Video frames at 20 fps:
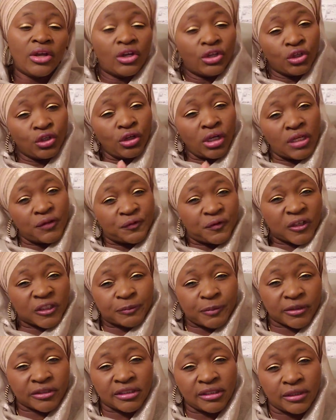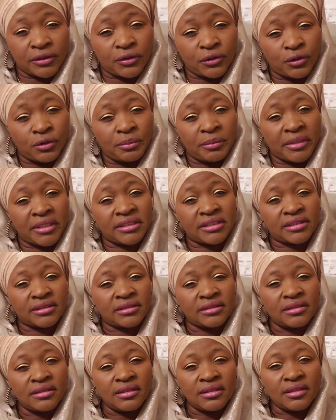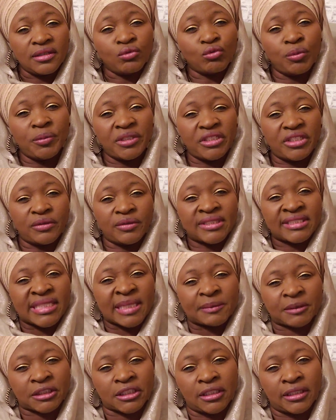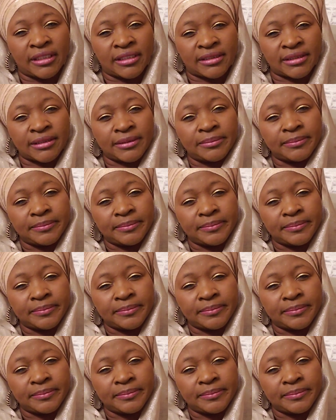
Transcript: you know the first person they're going to meet will be the receptionist.